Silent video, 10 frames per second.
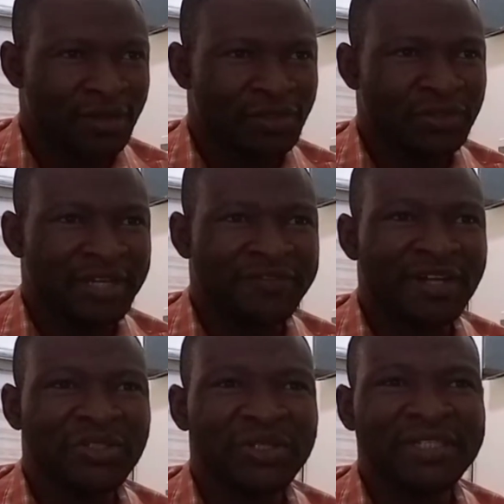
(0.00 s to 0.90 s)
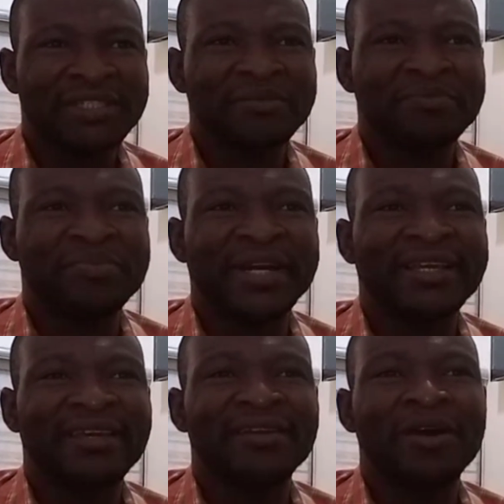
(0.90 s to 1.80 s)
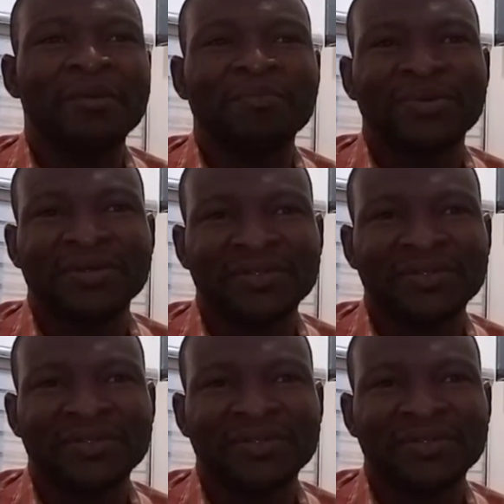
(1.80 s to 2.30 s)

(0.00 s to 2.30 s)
So diffraction is the breaking up